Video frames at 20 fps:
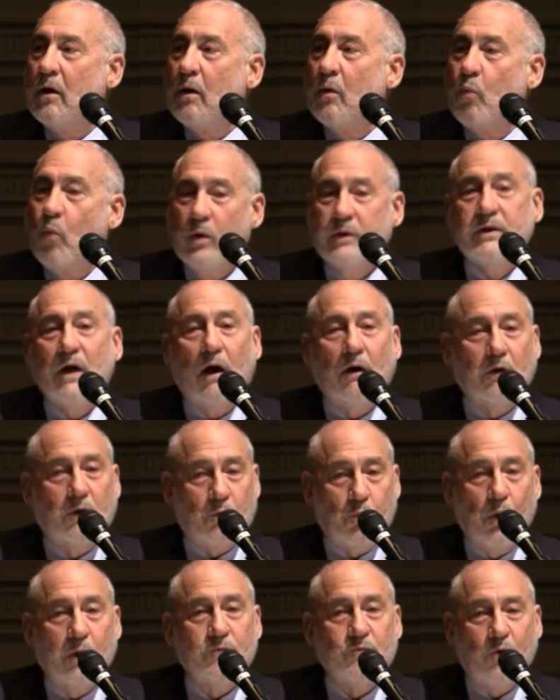one dollar,
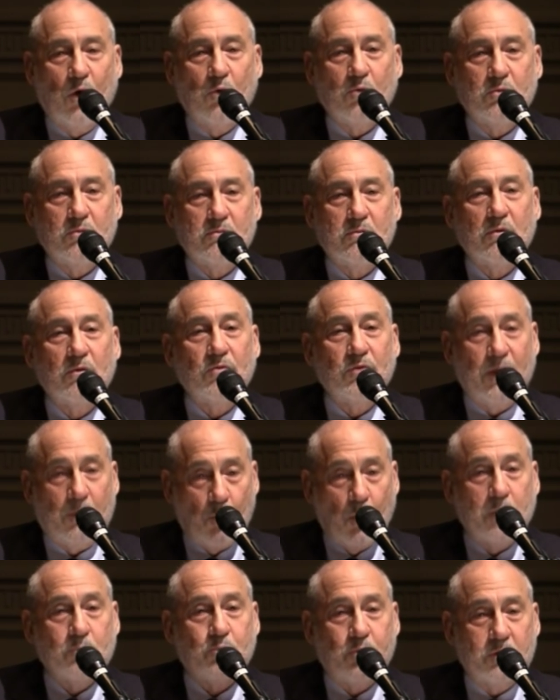one vote, than
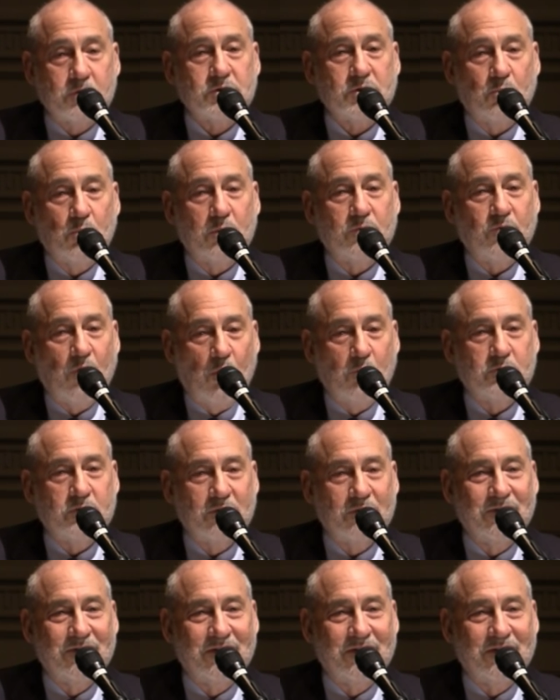one person, one vote.